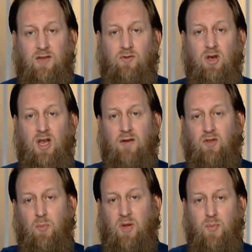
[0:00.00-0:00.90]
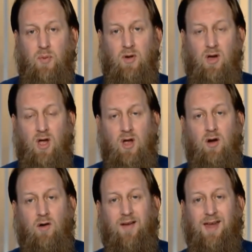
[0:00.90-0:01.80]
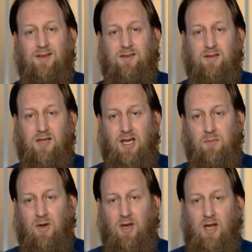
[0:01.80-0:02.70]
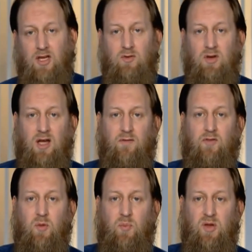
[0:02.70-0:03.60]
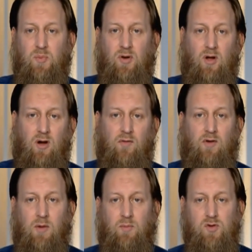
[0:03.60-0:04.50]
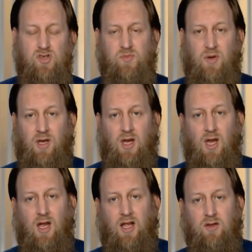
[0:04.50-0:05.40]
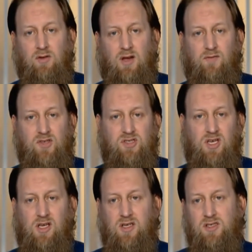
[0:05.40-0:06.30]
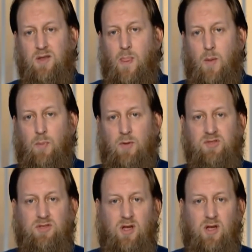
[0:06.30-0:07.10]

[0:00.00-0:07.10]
If you love the people of entertainment and you love the people of amusement and you love the singers and the pop